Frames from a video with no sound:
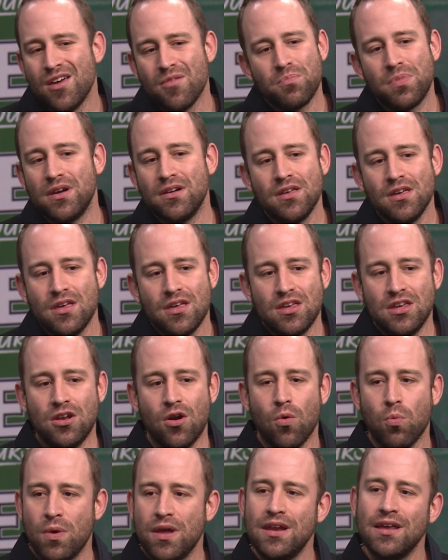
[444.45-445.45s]
But,
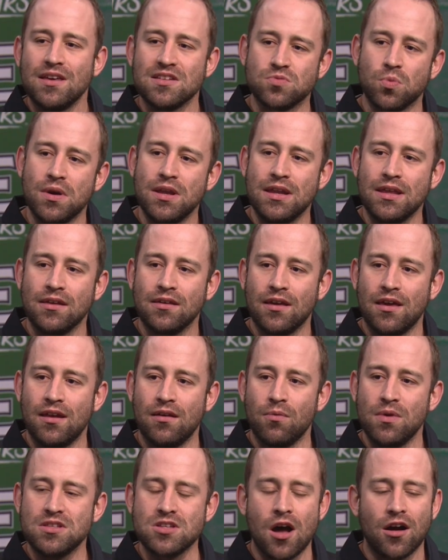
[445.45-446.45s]
winning is winning,
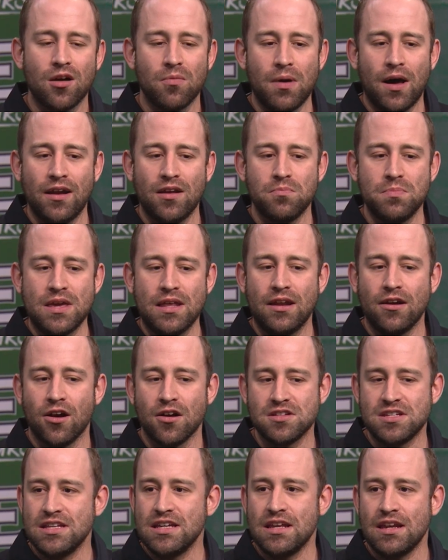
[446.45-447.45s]
and we talk about it being in our
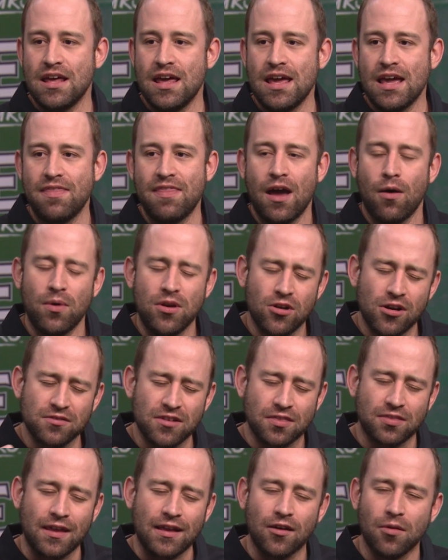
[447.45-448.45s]
DNA, and that way you don't
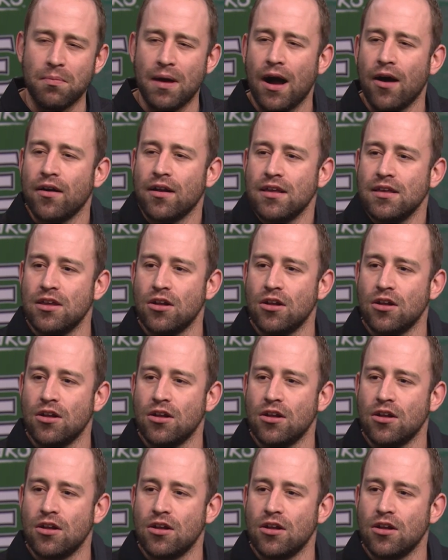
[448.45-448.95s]
have to think about it.